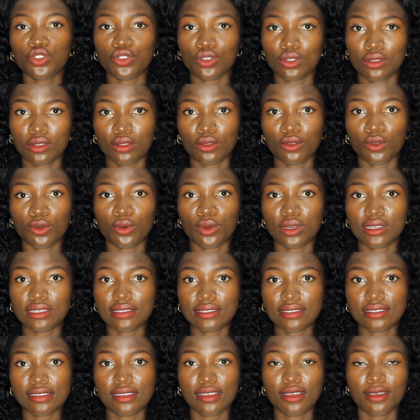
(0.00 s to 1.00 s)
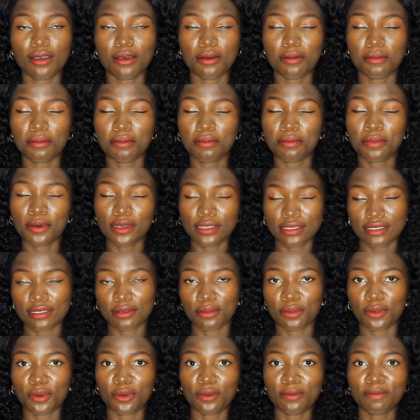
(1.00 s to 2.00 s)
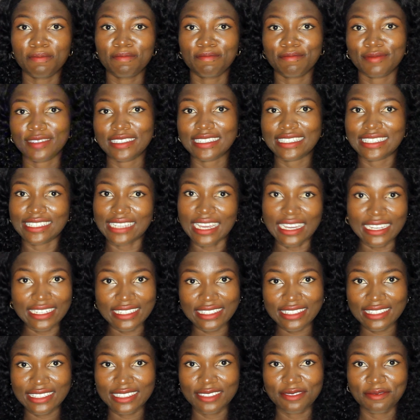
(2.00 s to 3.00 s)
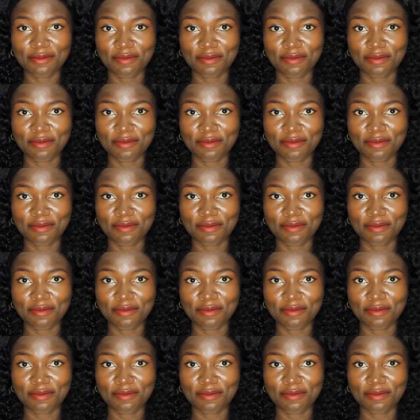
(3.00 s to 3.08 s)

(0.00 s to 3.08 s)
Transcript: to the lowest possible size.